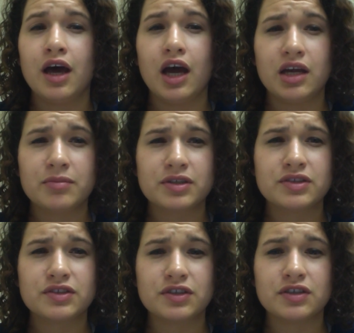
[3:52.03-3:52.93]
I am
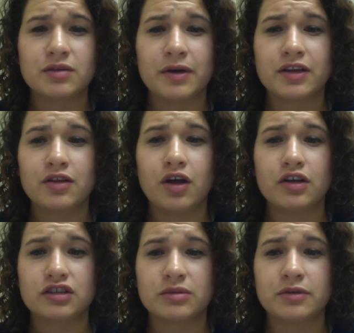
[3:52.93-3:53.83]
concerned about the
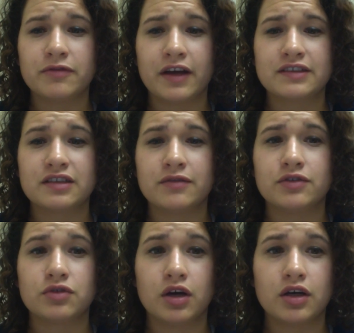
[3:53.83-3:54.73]
long-term effects of the
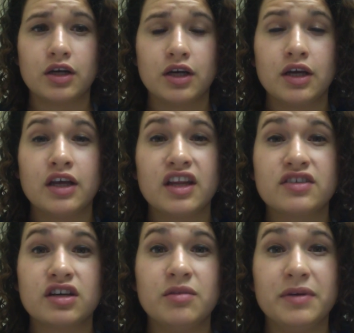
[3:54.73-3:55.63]
drug. This
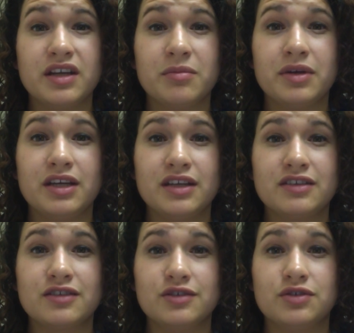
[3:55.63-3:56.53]
could be an immediate
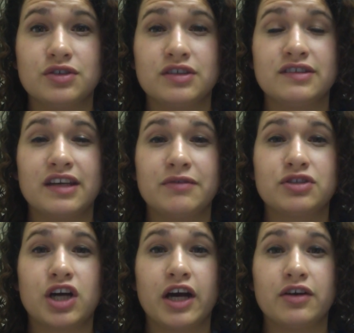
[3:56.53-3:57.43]
solution to save a
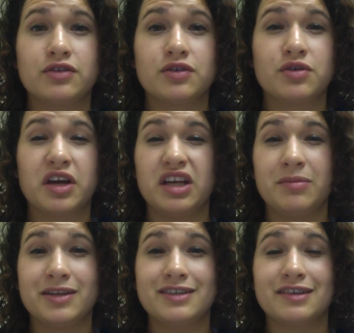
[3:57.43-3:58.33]
child or
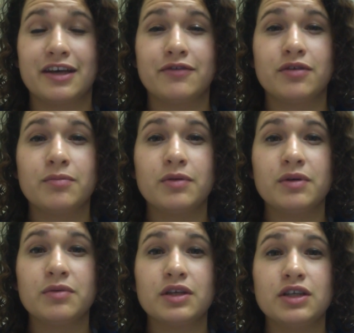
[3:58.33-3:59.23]
anybody's life, but we
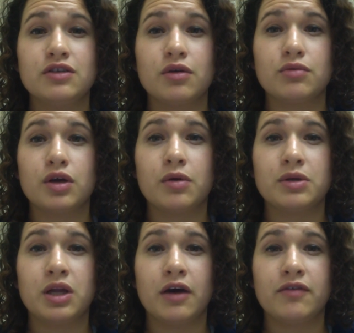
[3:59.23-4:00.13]
really don't know
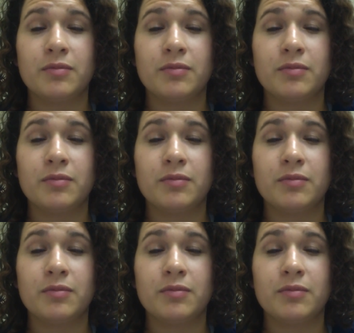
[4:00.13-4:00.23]
enough